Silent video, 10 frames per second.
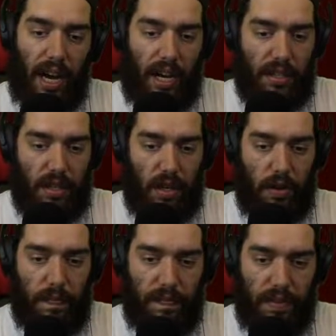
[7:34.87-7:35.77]

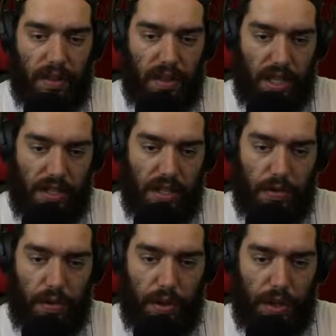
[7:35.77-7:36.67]
So this
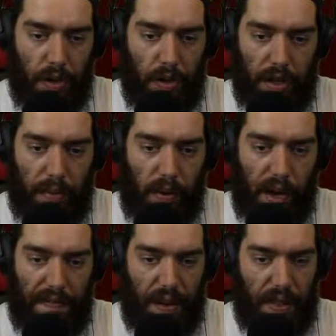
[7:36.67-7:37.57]
is really the only bow
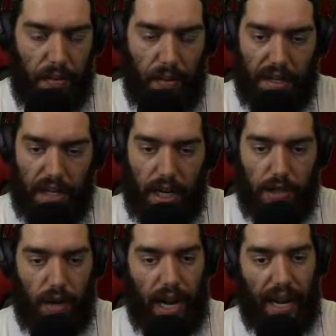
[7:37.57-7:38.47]
I found that worked. I
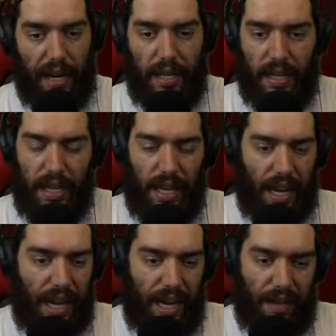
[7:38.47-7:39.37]
tried 6
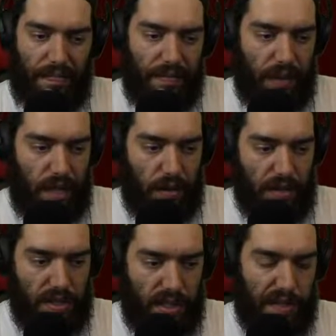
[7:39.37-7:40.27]

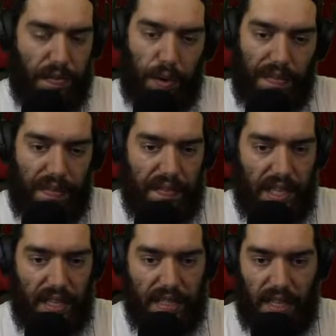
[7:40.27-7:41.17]

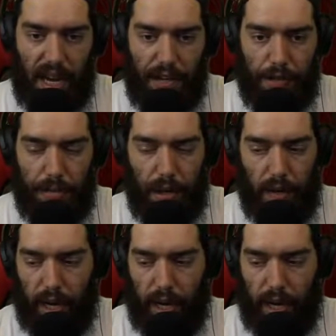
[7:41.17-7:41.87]
40-15s in a Hydra bow.